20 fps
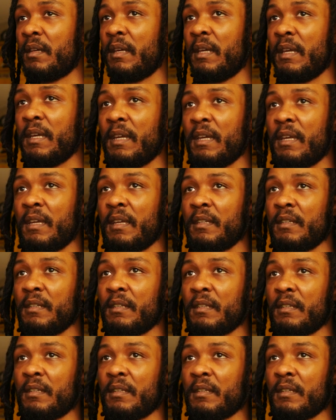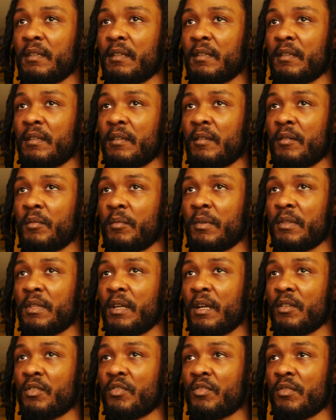And with
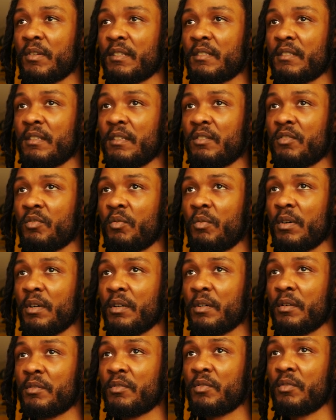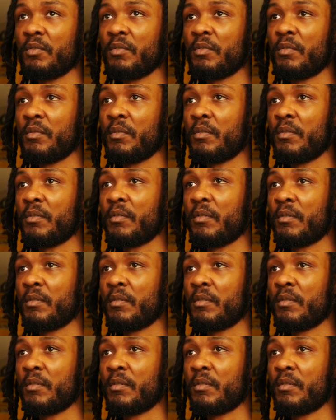our trusty twirl tool,